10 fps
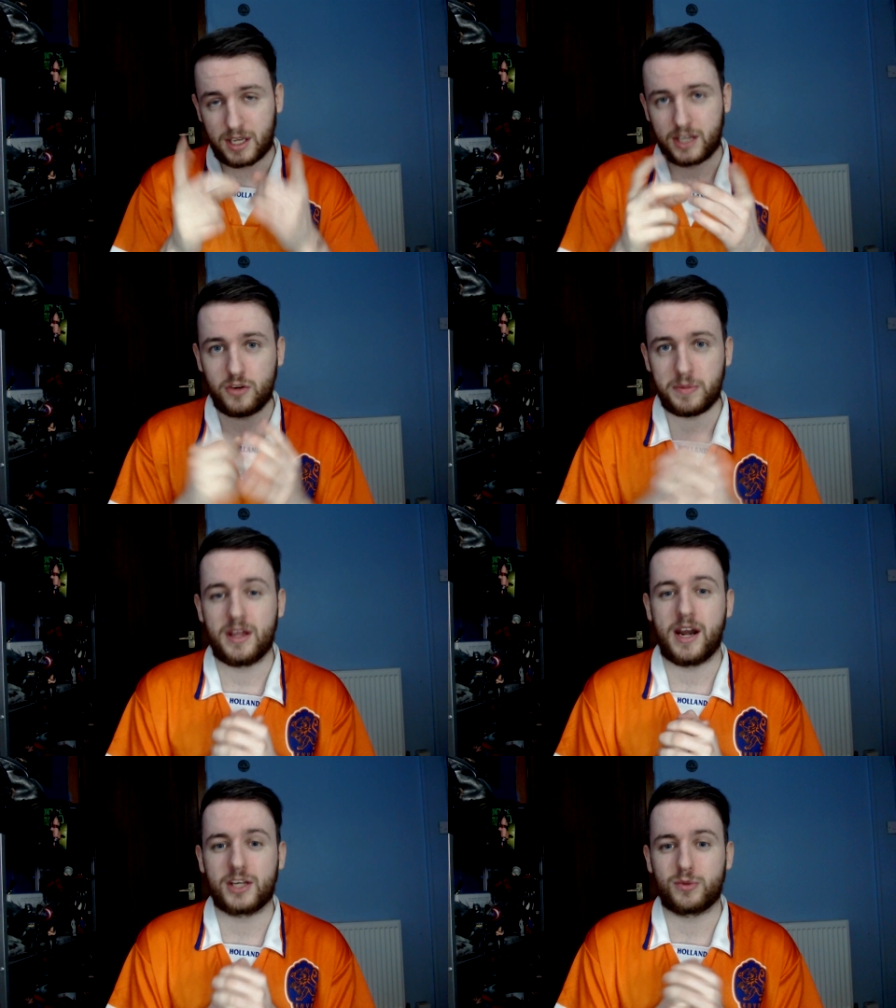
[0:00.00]
Can you be
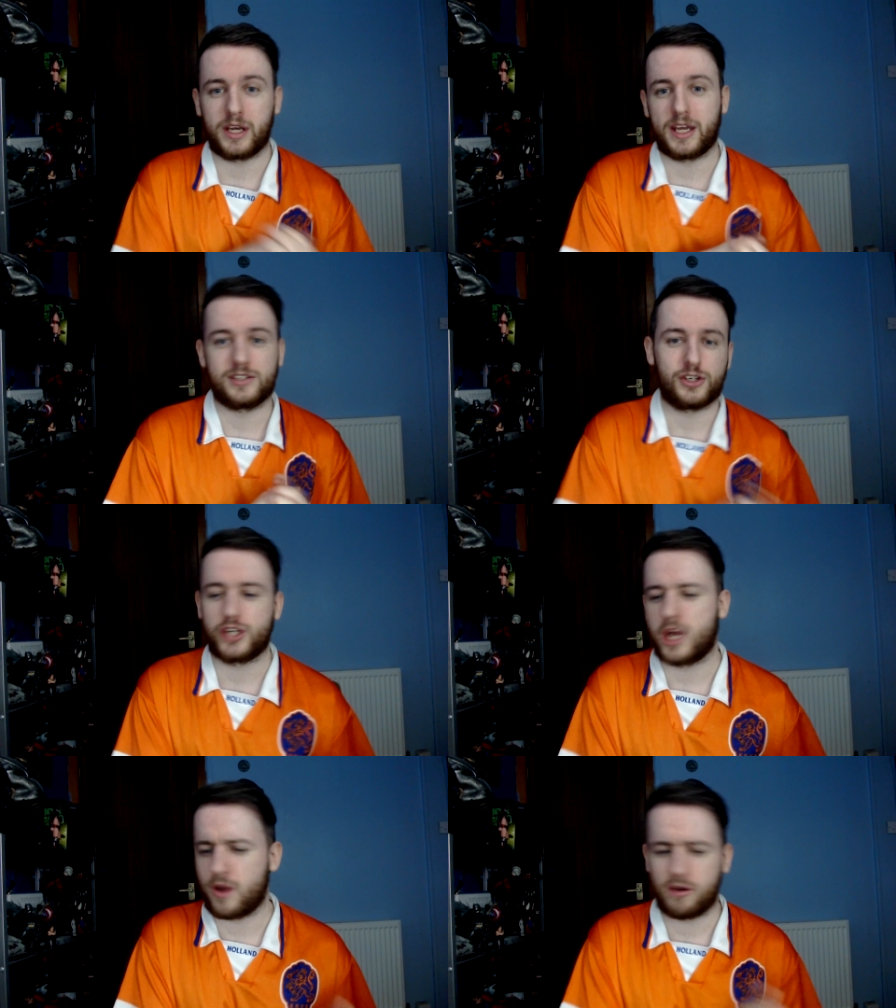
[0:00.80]
the next one who gets a
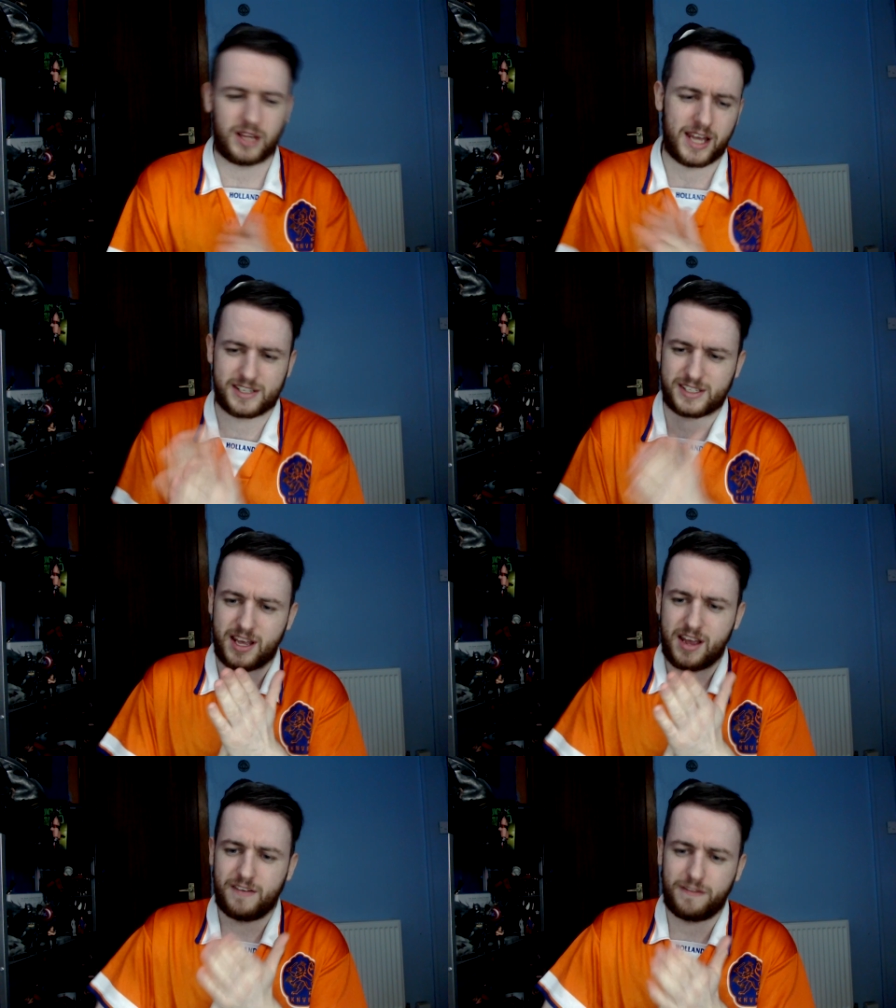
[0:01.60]
shout out? Let's
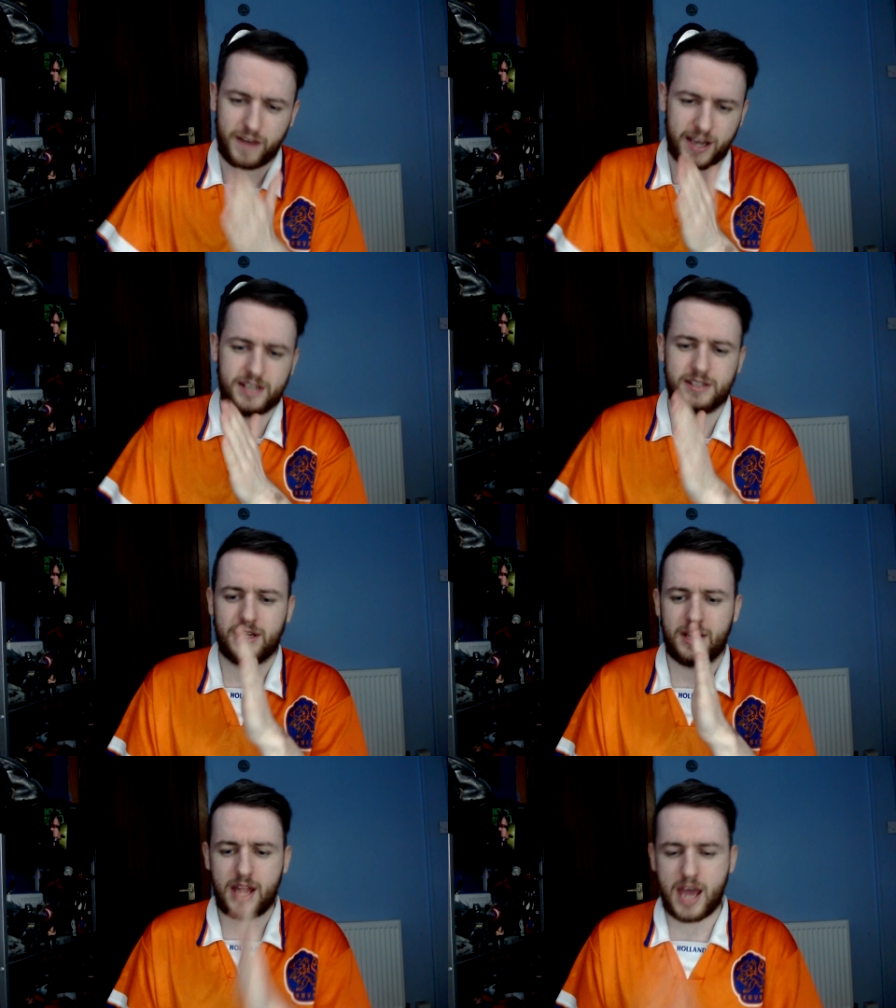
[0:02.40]
find
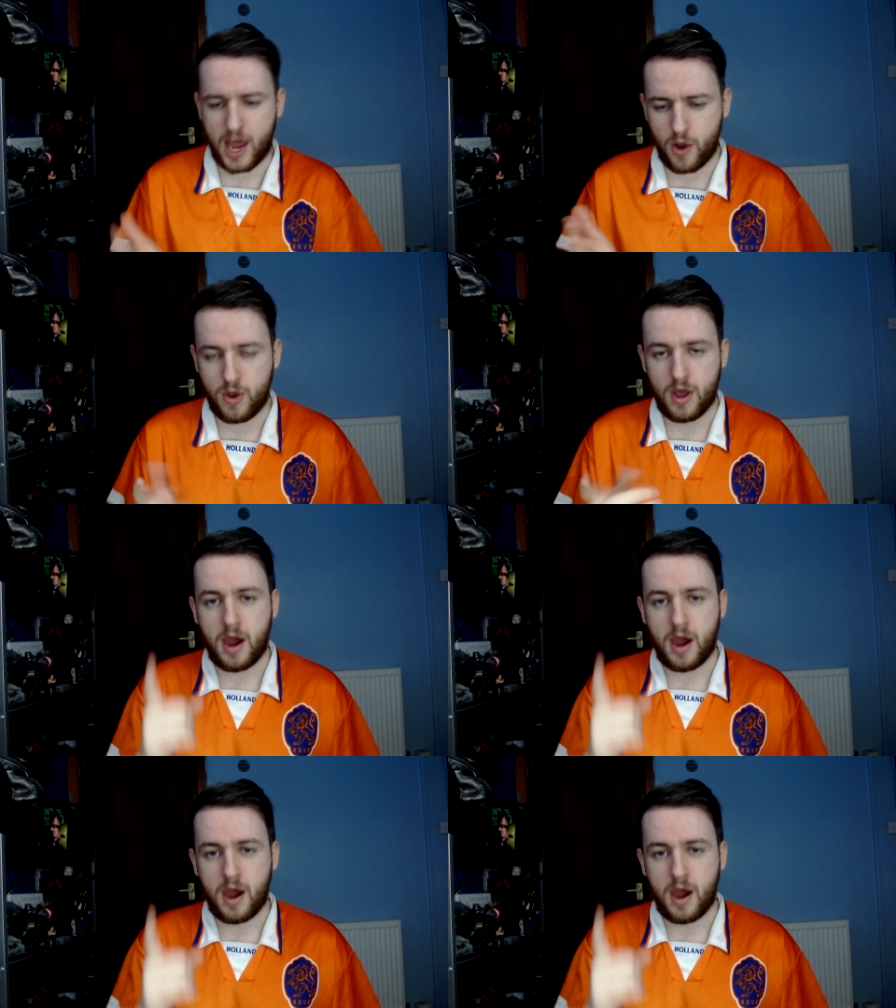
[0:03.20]
out.